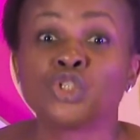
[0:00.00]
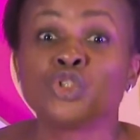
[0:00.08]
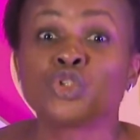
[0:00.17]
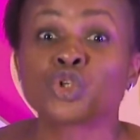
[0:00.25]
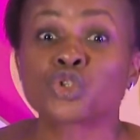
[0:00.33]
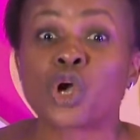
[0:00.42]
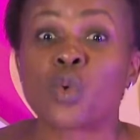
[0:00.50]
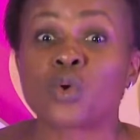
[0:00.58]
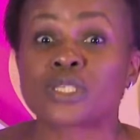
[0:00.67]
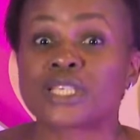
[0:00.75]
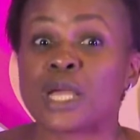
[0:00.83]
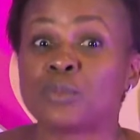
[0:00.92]
Joshua
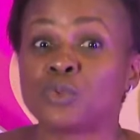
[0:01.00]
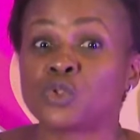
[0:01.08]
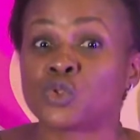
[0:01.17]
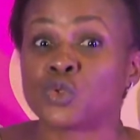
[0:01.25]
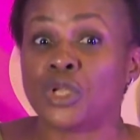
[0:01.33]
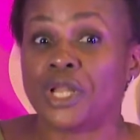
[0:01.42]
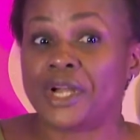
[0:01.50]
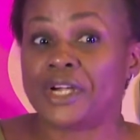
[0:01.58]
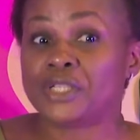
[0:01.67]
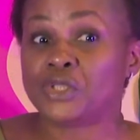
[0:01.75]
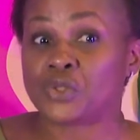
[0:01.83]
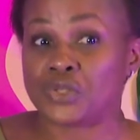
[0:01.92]
was able to
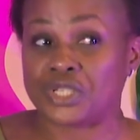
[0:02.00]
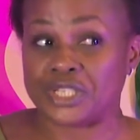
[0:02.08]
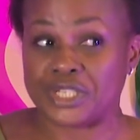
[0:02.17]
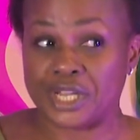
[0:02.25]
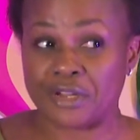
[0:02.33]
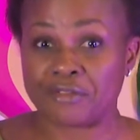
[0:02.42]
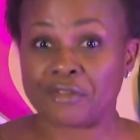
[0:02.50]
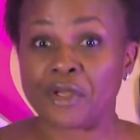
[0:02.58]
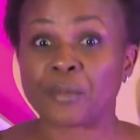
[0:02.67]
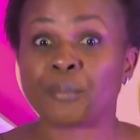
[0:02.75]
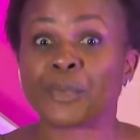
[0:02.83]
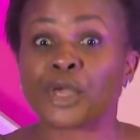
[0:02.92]
learn to serve
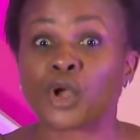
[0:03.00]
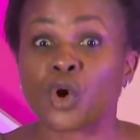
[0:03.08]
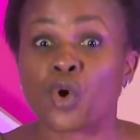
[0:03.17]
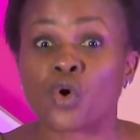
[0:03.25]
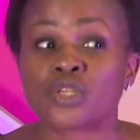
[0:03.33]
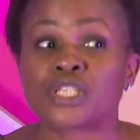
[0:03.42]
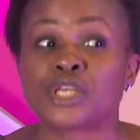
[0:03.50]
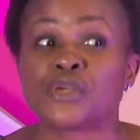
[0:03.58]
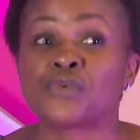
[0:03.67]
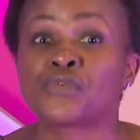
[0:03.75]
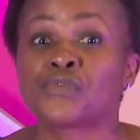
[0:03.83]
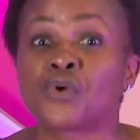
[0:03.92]
because
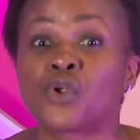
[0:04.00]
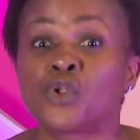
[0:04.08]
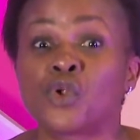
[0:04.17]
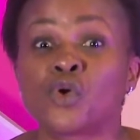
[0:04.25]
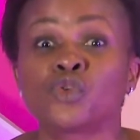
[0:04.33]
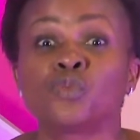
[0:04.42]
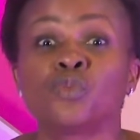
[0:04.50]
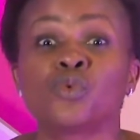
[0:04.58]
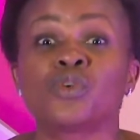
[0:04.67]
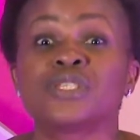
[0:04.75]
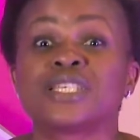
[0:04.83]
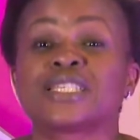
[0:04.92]
he followed
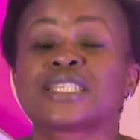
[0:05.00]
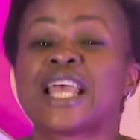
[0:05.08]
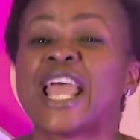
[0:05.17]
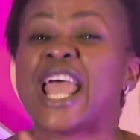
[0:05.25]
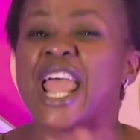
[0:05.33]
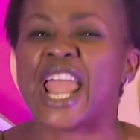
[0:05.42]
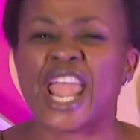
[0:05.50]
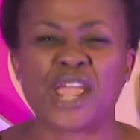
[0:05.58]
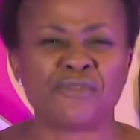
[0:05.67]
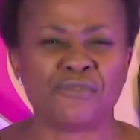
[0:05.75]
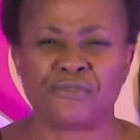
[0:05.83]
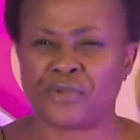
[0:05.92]
Moses
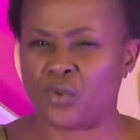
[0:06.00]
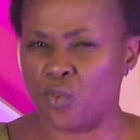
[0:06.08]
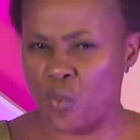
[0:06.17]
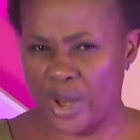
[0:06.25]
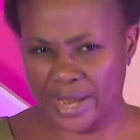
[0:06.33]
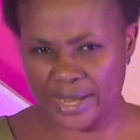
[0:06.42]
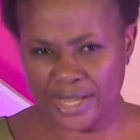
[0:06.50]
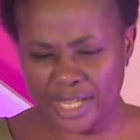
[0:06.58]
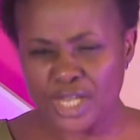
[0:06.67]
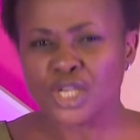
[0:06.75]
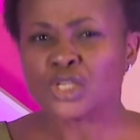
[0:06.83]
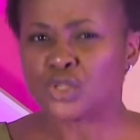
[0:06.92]
everywhere.
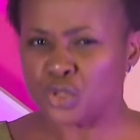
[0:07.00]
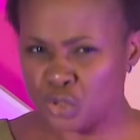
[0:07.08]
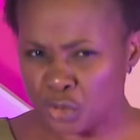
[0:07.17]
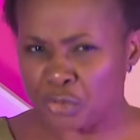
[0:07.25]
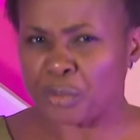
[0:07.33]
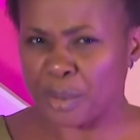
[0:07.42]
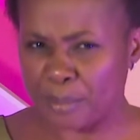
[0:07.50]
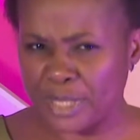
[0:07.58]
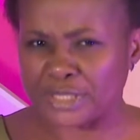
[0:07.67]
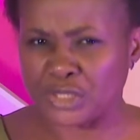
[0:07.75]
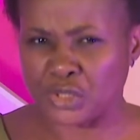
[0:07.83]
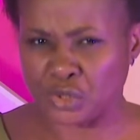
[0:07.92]
Do you
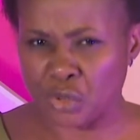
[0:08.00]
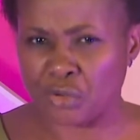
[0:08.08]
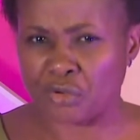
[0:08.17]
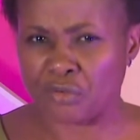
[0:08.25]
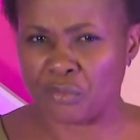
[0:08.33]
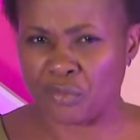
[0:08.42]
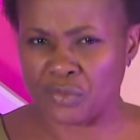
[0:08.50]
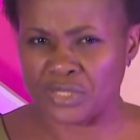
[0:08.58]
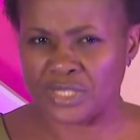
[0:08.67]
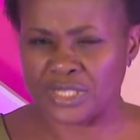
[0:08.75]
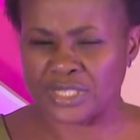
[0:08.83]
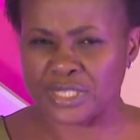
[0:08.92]
remember the story of
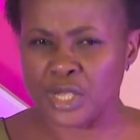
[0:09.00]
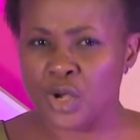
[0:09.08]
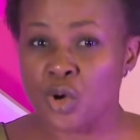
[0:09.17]
Moses